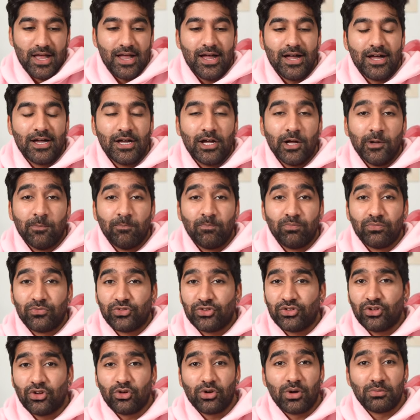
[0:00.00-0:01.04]

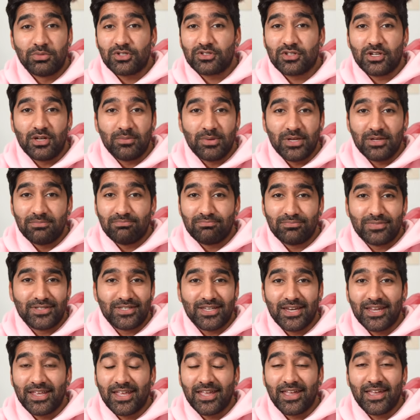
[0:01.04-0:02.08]
So I'm just going to be
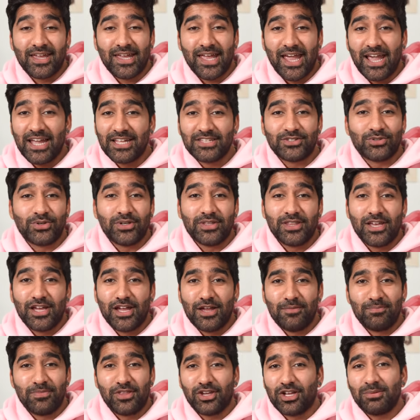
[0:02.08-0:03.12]
sitting here answering
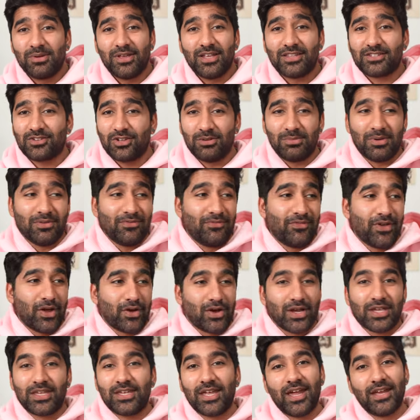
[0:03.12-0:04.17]
them. It's going to be
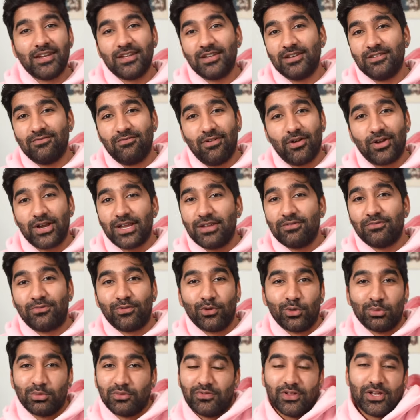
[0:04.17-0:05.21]
very candid, very
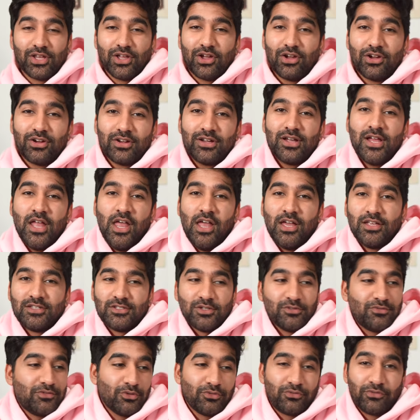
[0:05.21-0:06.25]
informal video.
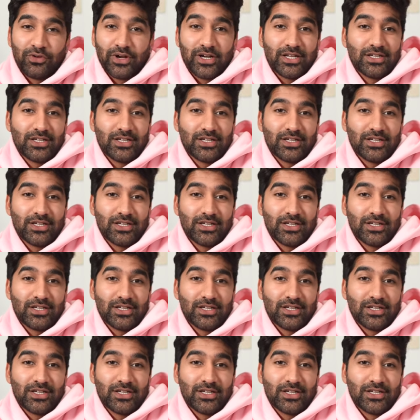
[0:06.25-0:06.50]
So feel free